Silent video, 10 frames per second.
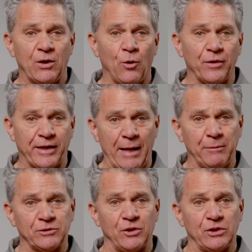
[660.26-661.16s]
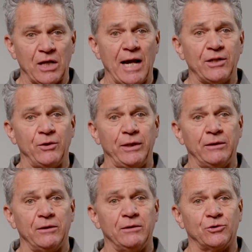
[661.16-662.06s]
hold the cables are designed
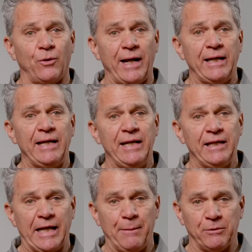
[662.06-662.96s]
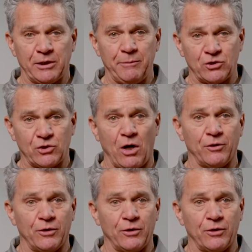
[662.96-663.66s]
so any heating cables can be installed